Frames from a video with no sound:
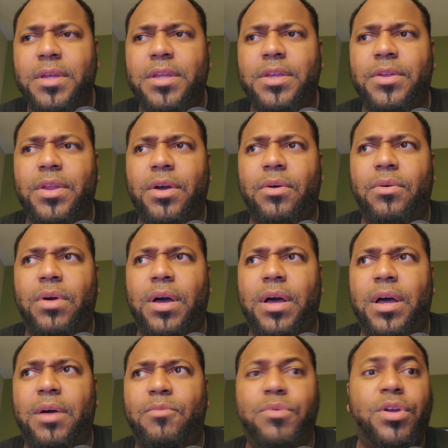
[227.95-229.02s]
you know
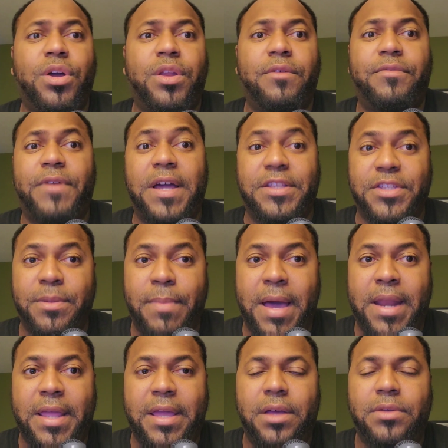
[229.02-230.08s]
uh, we're going to fight
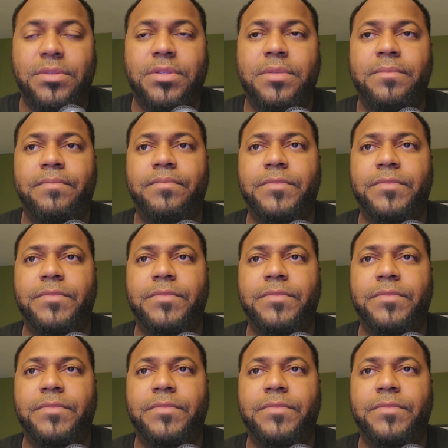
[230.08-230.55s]
somebody else.